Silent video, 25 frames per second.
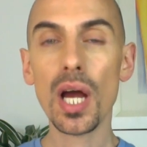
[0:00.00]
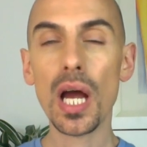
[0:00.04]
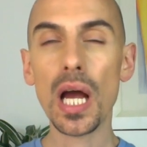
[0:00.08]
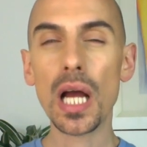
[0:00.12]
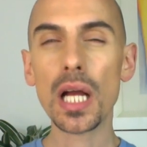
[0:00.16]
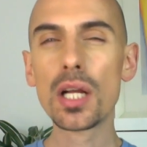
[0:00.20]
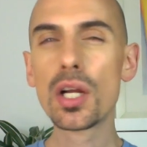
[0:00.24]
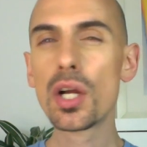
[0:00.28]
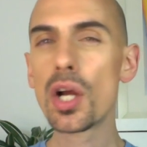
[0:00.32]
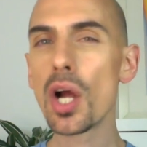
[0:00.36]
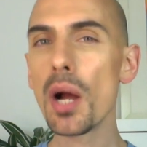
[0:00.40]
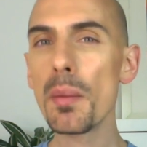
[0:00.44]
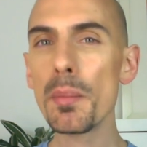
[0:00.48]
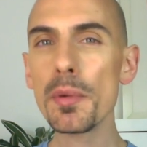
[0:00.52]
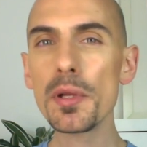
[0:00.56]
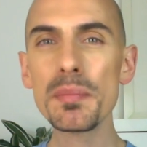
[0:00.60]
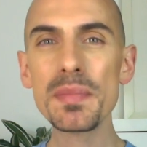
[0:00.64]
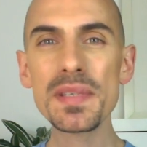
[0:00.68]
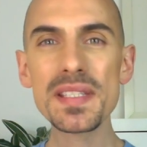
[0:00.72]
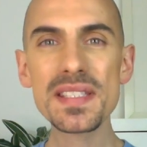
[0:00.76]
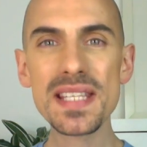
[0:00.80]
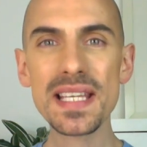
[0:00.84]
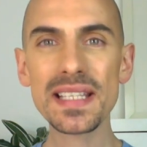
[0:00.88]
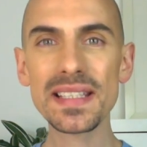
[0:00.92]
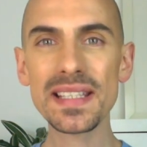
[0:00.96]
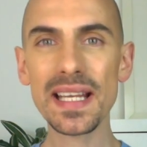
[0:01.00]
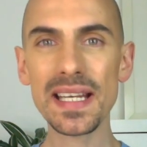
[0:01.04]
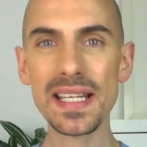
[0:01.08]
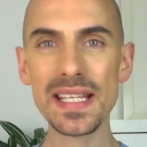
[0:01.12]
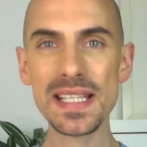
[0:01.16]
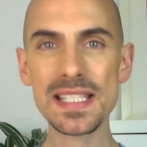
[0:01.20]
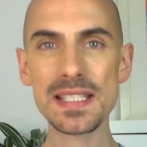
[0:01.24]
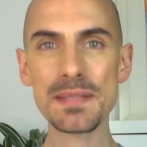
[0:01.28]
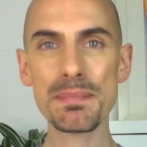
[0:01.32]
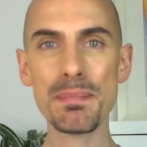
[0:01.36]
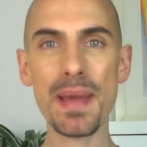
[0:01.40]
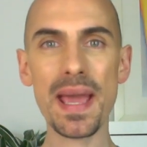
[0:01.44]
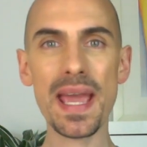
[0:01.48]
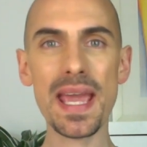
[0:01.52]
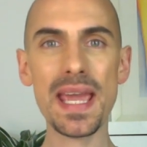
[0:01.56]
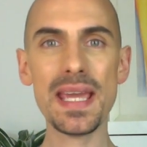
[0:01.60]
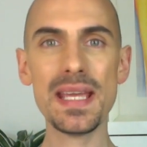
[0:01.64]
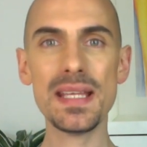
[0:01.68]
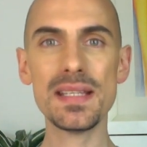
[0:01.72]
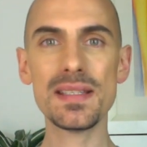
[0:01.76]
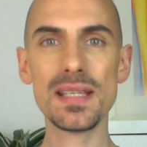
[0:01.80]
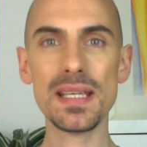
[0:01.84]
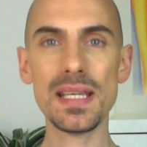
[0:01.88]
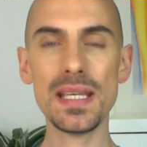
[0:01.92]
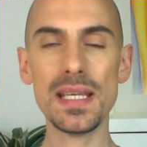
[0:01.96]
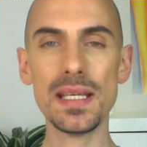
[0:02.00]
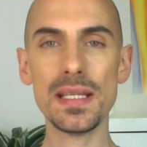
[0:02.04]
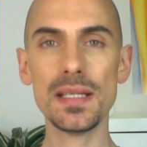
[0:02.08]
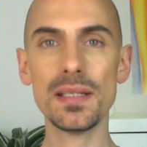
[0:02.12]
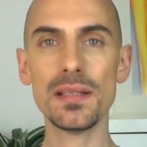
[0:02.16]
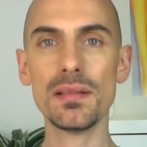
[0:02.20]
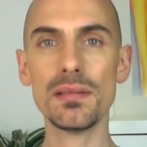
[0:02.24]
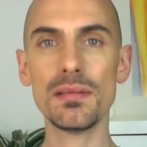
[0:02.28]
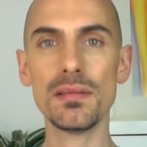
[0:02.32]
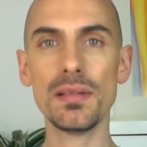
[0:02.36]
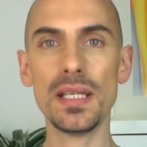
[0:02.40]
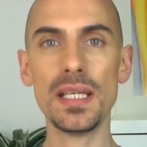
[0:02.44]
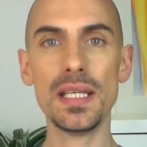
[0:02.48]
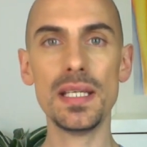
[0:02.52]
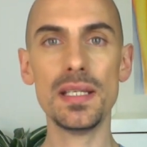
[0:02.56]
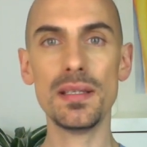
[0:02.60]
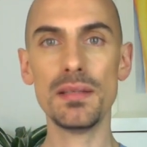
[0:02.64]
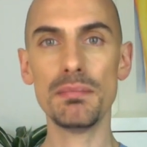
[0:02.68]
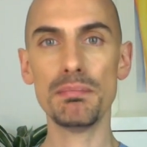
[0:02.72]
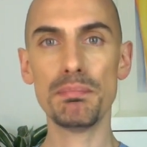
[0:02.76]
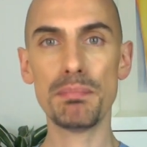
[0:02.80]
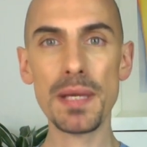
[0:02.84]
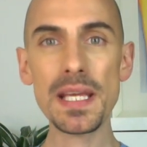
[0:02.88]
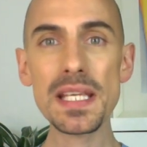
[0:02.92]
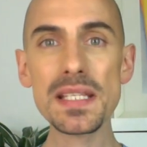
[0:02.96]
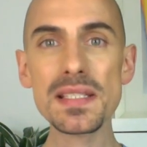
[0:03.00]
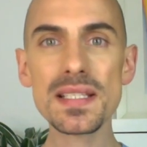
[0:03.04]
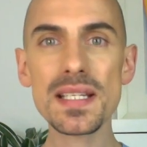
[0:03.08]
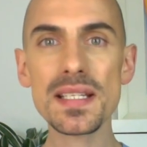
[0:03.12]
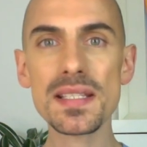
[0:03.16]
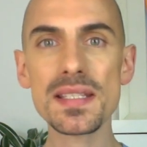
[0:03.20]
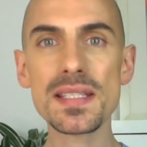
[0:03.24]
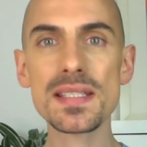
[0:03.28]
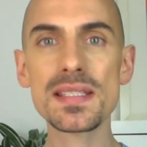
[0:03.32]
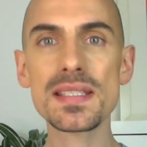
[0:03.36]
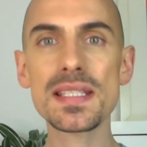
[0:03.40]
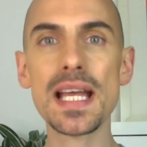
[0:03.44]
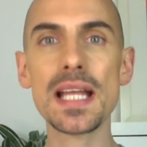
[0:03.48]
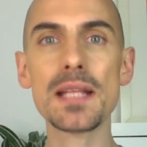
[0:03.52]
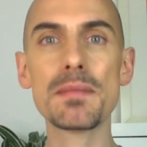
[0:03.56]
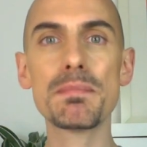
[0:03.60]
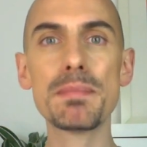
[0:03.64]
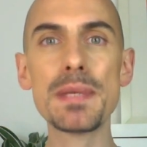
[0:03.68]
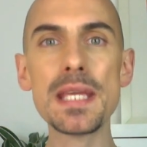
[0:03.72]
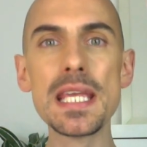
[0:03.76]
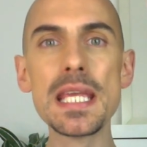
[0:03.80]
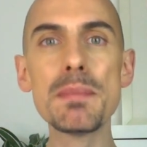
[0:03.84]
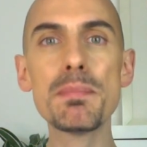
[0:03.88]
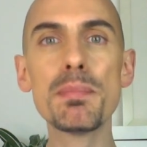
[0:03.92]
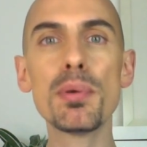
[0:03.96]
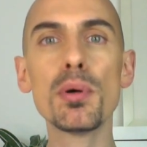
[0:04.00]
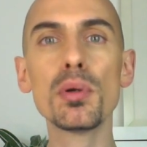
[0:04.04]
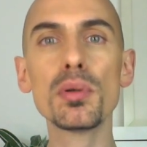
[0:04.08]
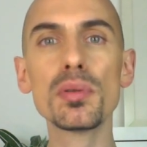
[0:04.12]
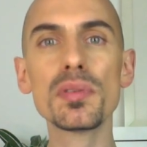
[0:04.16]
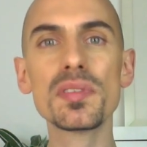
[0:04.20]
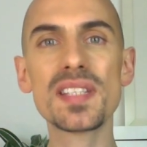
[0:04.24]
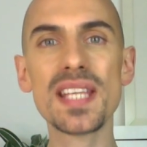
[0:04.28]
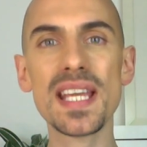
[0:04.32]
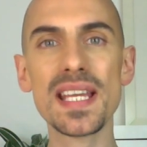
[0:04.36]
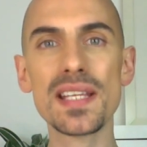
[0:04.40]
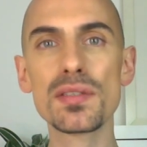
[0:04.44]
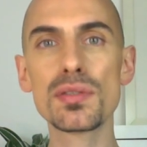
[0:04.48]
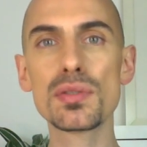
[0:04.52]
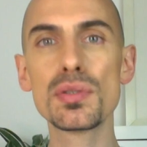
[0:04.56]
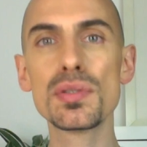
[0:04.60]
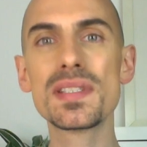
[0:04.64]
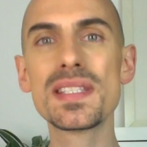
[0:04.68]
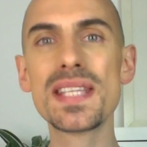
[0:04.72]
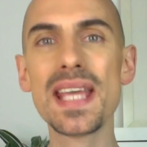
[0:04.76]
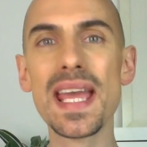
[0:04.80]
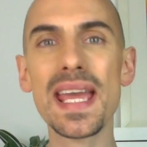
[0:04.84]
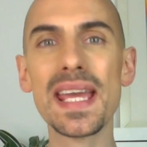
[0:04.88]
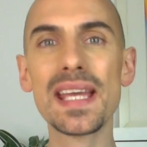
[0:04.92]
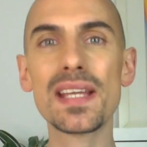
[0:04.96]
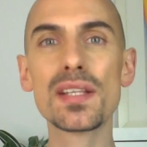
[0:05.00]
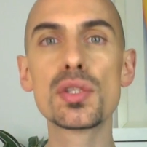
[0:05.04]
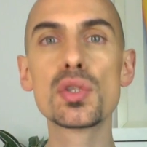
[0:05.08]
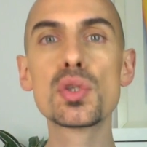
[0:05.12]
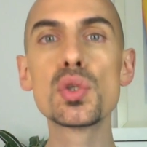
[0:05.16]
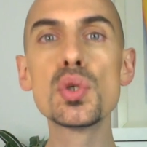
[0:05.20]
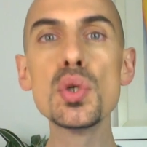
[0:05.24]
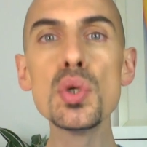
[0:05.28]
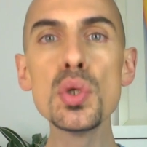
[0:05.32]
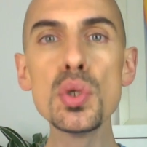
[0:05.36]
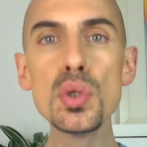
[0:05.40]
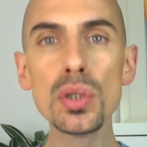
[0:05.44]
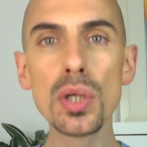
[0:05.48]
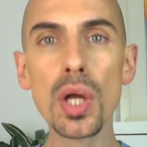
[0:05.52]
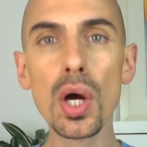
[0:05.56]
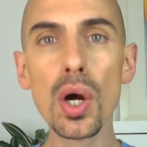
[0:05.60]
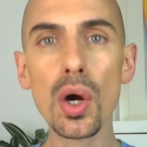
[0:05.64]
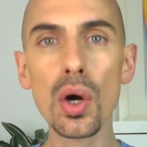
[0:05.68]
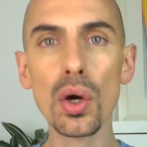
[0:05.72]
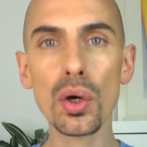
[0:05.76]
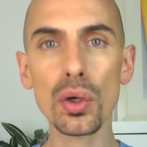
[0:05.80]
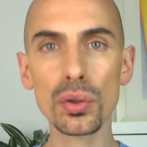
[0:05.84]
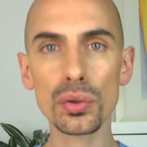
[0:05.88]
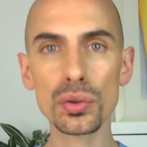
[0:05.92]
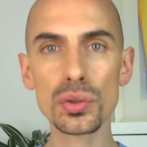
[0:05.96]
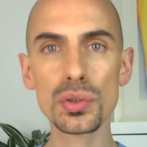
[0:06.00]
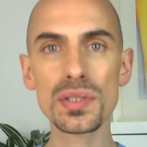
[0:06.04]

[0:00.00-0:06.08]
A common mistake that is made in business is that people tend to take too long,